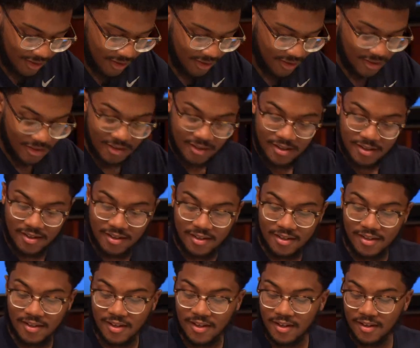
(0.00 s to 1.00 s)
So Ooh. just think of
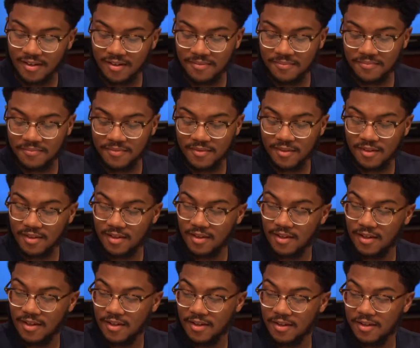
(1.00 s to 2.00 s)
that yeah. when it comes to all the
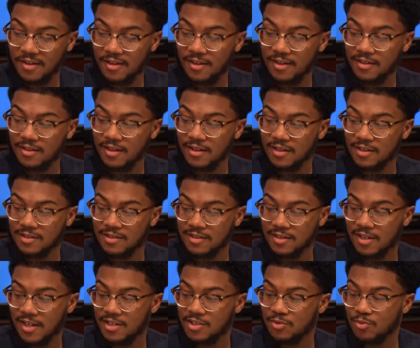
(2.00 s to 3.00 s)
things you have yeah, at your disposal. In
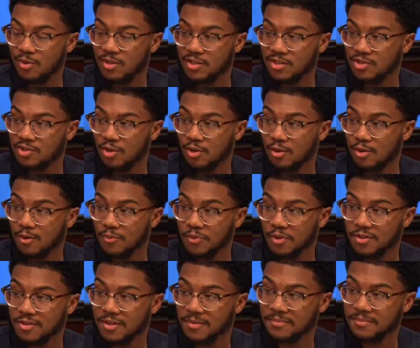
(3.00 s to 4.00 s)
case you want to start over or
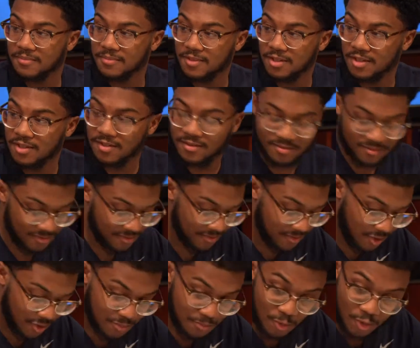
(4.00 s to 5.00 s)
something, you know. Oh.
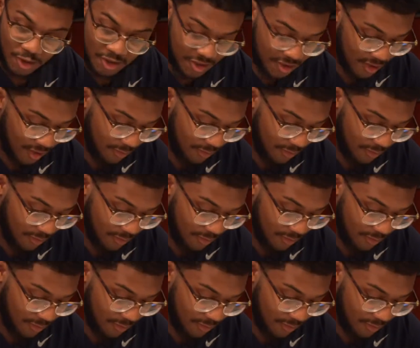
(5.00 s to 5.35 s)
There's more cookies